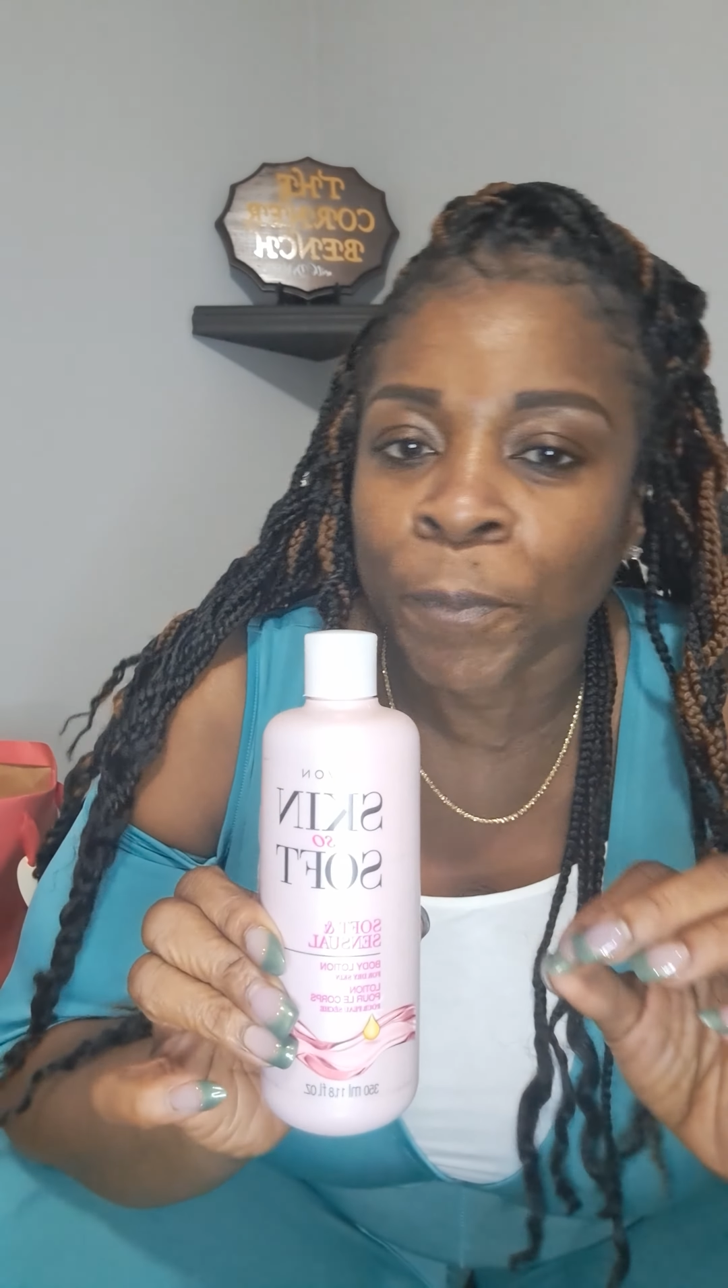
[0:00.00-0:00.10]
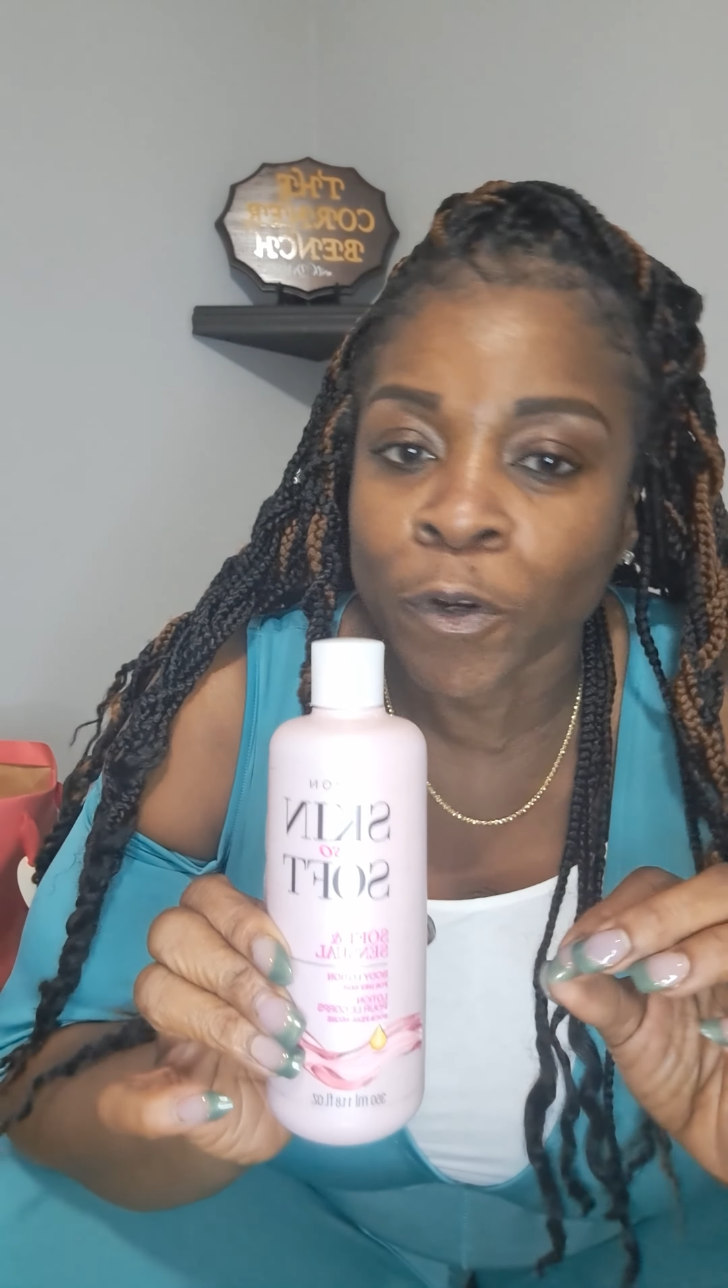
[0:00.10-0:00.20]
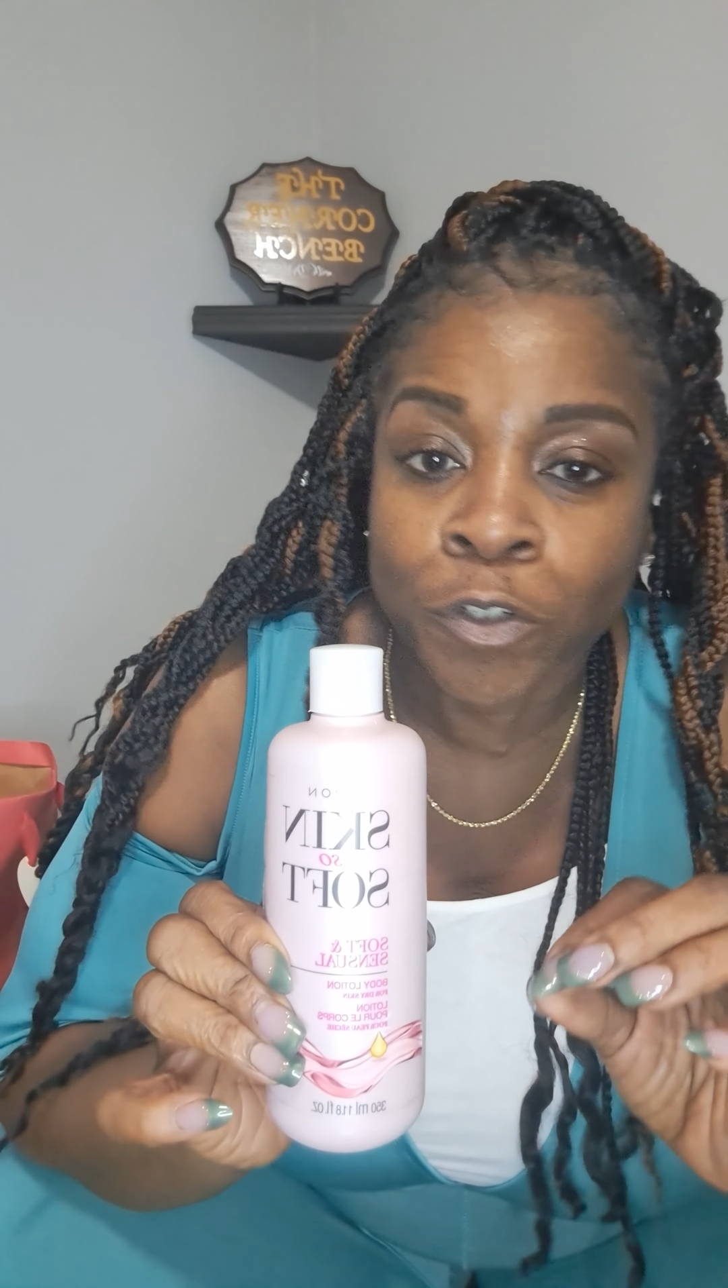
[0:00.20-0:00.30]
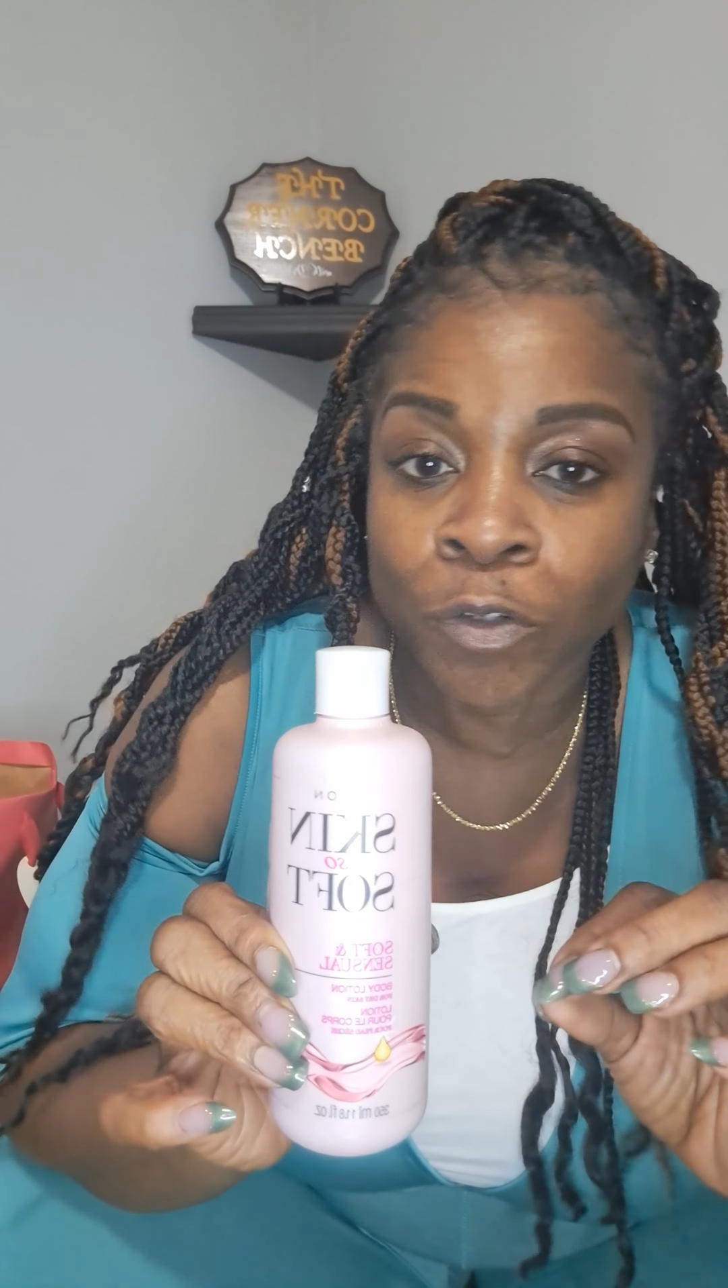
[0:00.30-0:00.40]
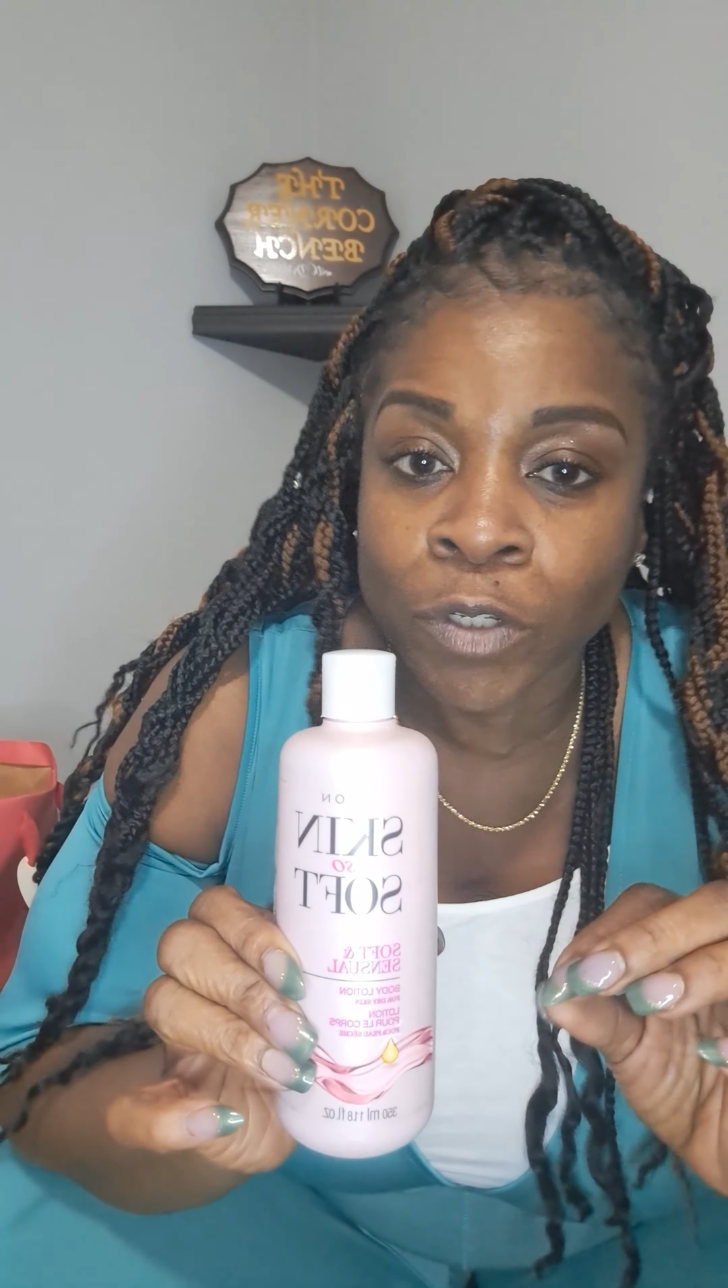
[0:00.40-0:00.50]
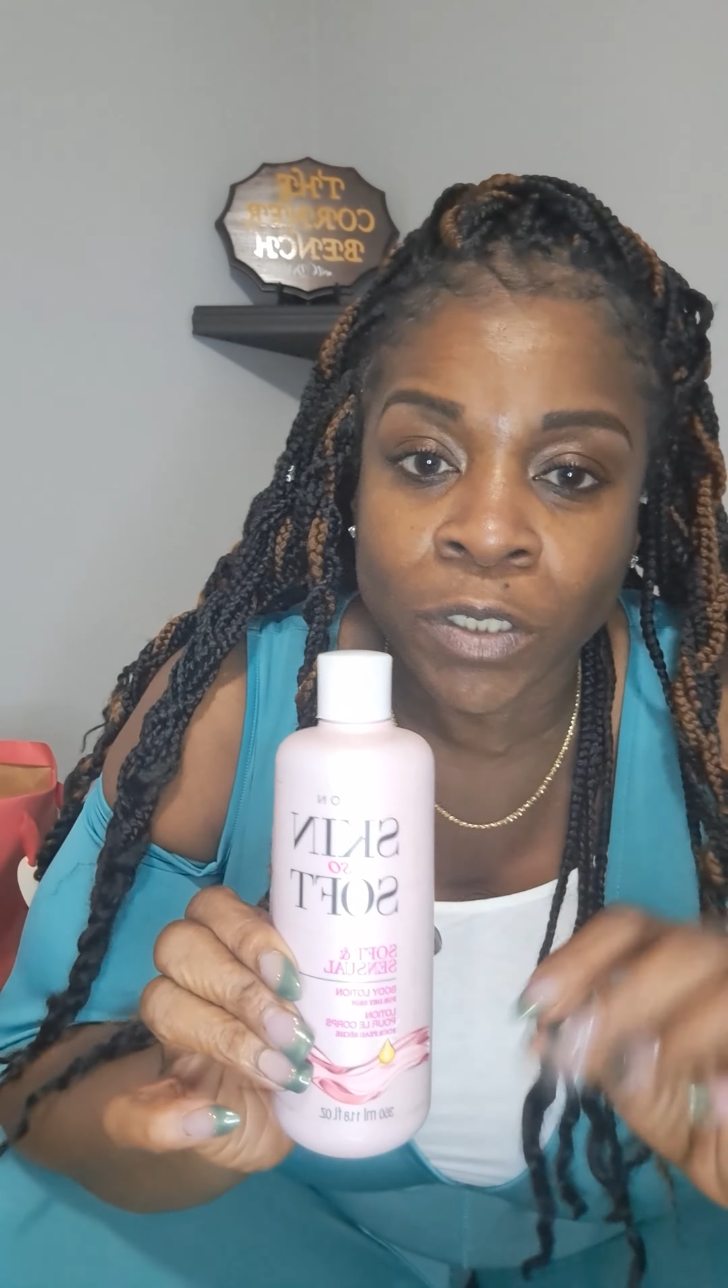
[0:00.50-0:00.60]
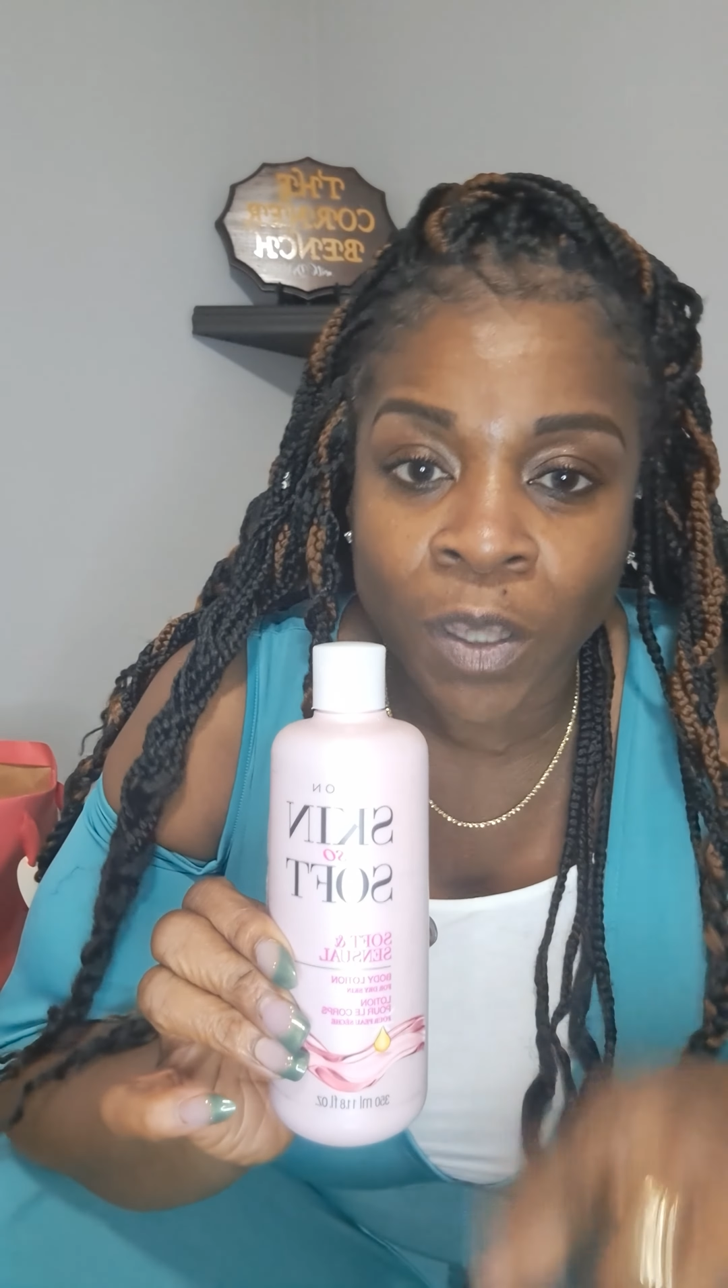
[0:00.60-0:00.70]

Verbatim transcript: personal to